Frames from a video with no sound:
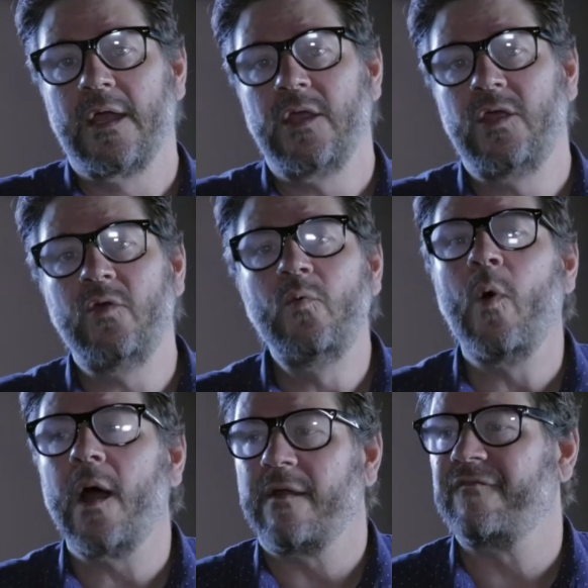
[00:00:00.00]
You
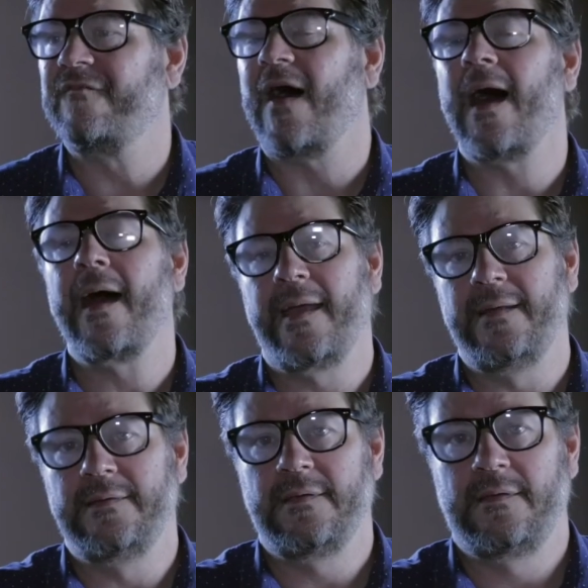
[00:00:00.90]
want to
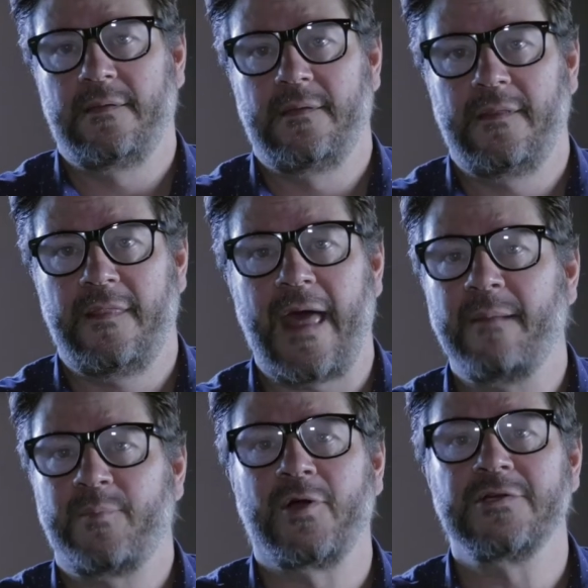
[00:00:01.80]
find
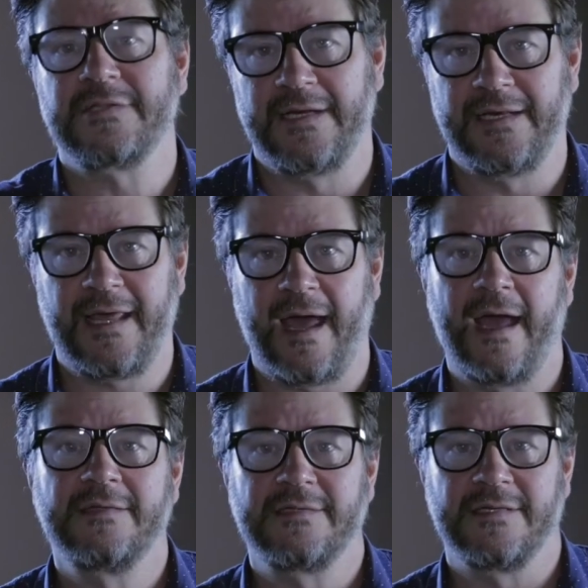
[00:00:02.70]
that person in
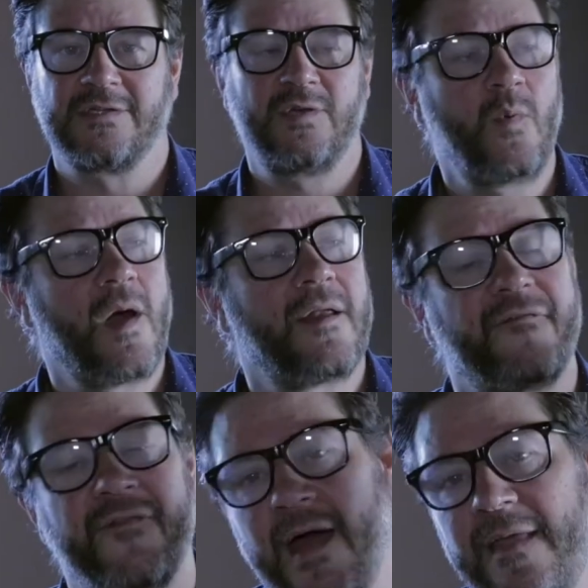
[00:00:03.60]
Kansas. You want to
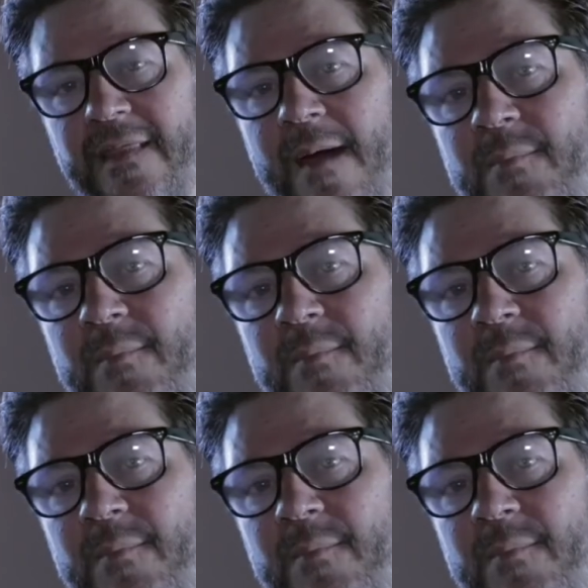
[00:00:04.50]
find that